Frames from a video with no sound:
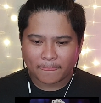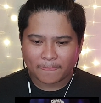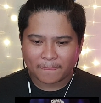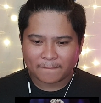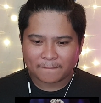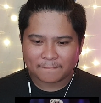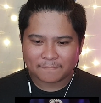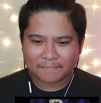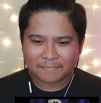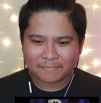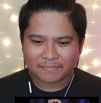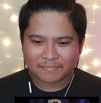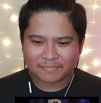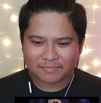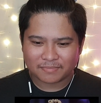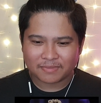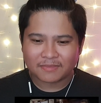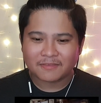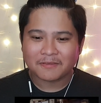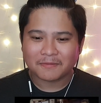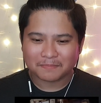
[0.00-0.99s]

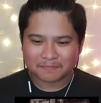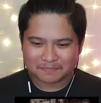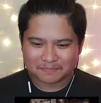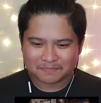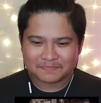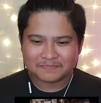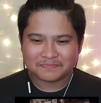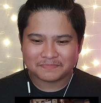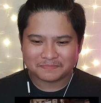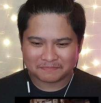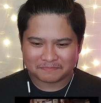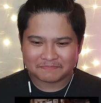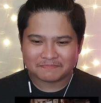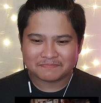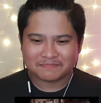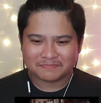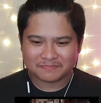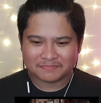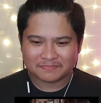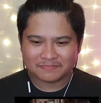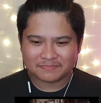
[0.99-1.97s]

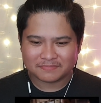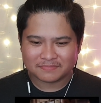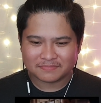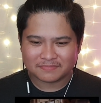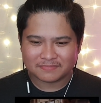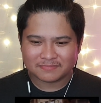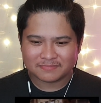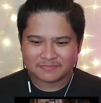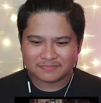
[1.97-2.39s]
(no one is talking)